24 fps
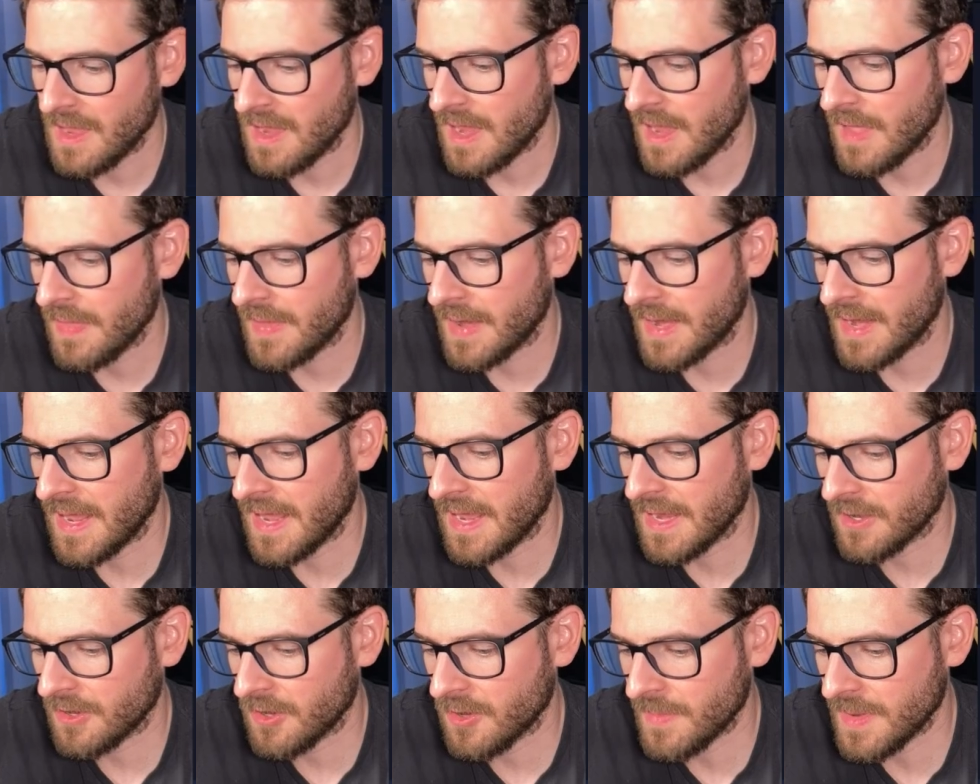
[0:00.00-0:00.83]
And then I
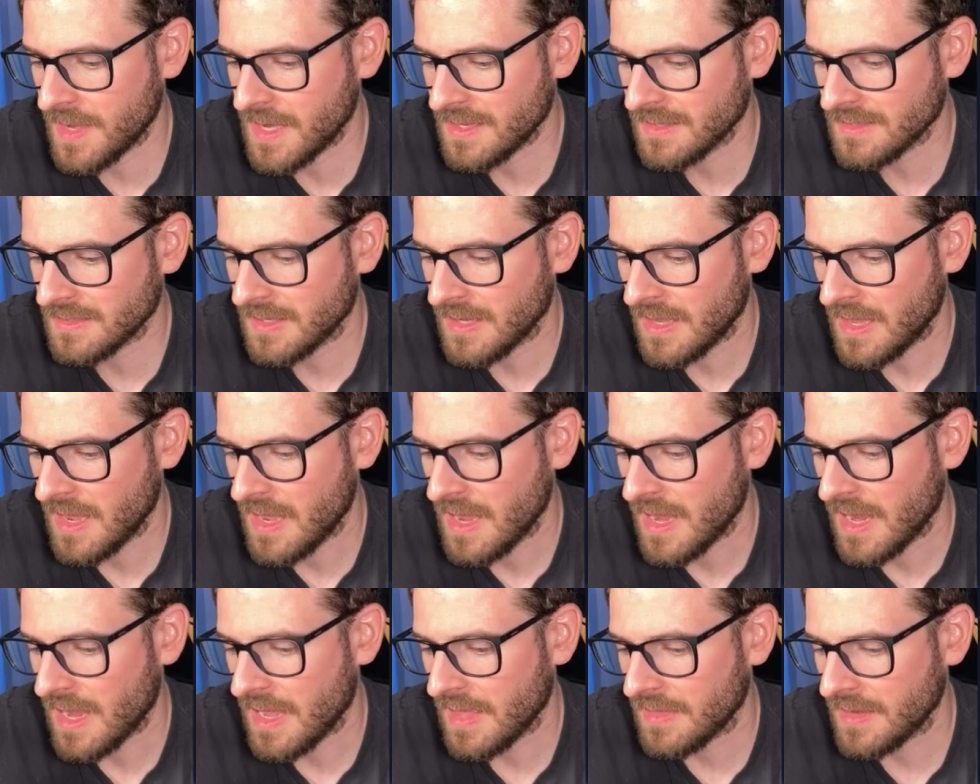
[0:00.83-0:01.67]
increment it
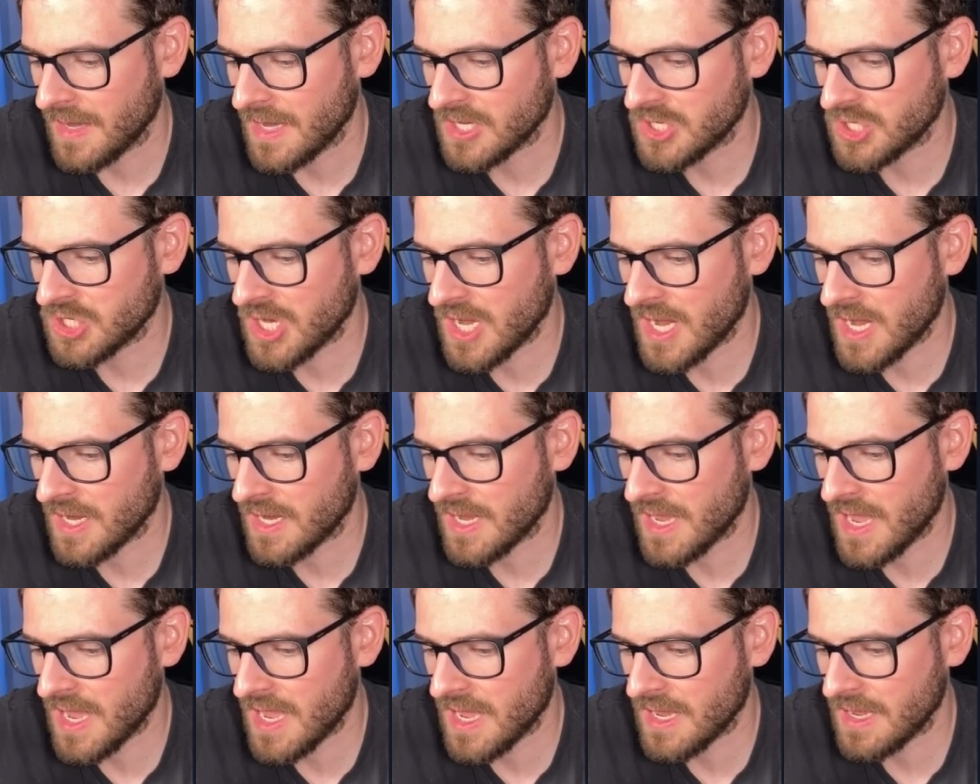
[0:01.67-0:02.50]
and then I check,
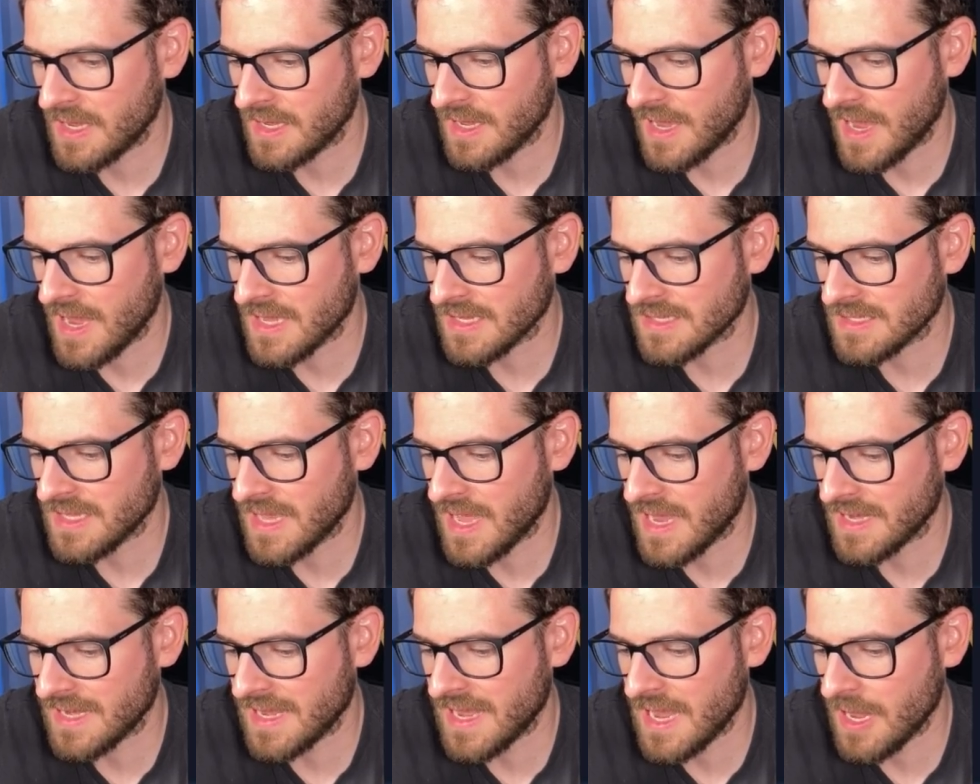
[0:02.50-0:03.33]
hey, has
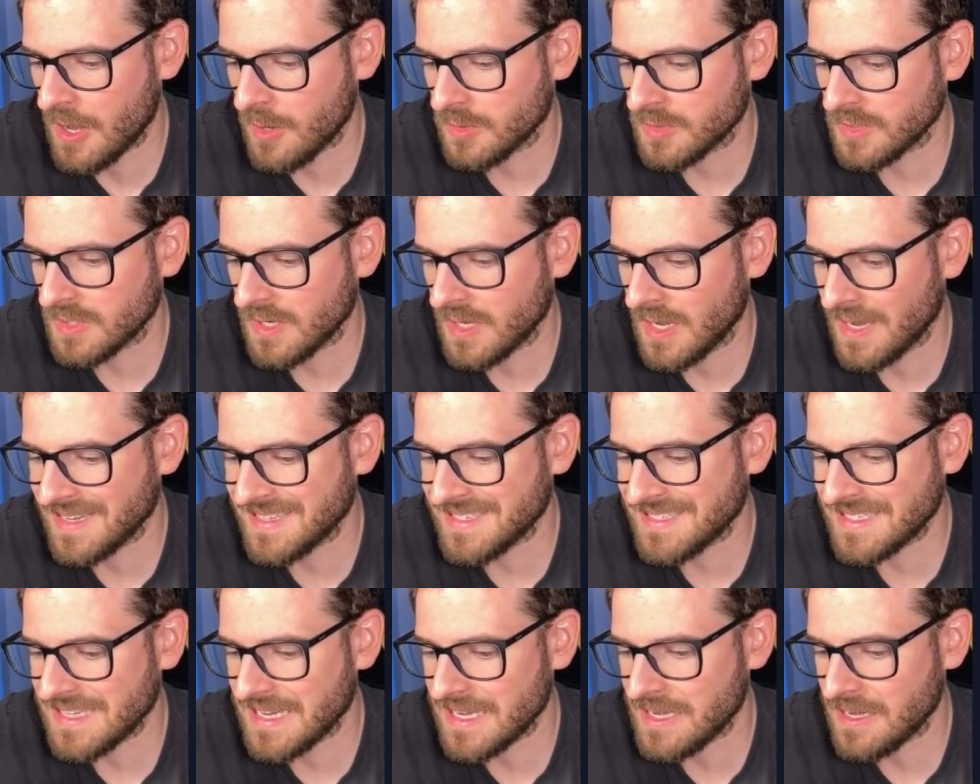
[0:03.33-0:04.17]
that count
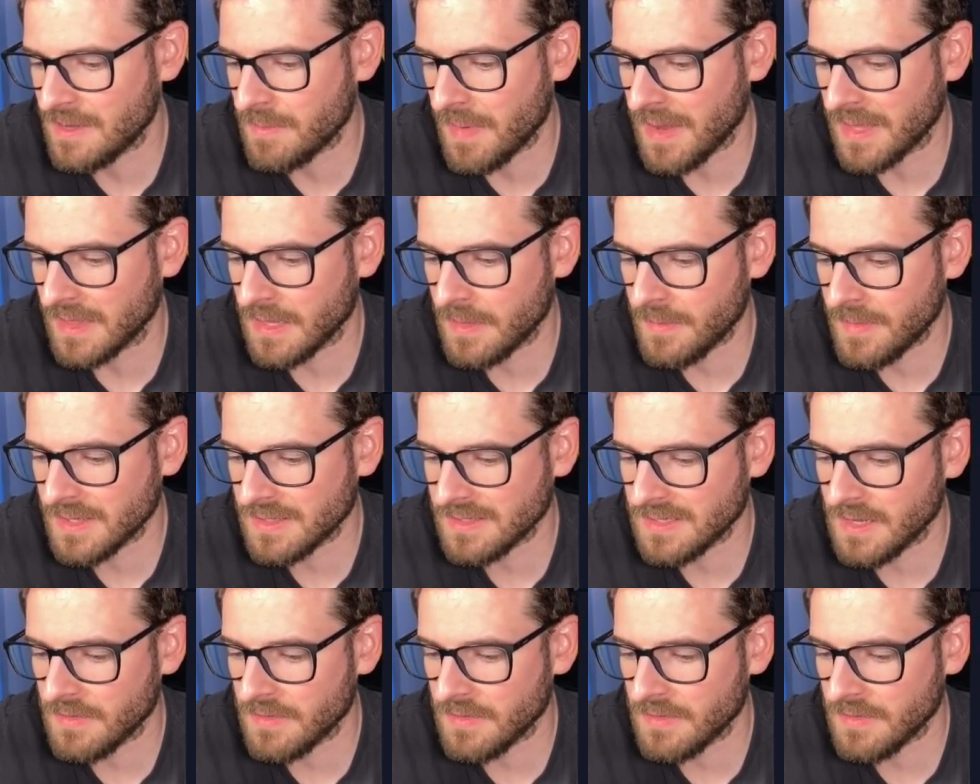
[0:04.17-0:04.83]
exceeded my limits?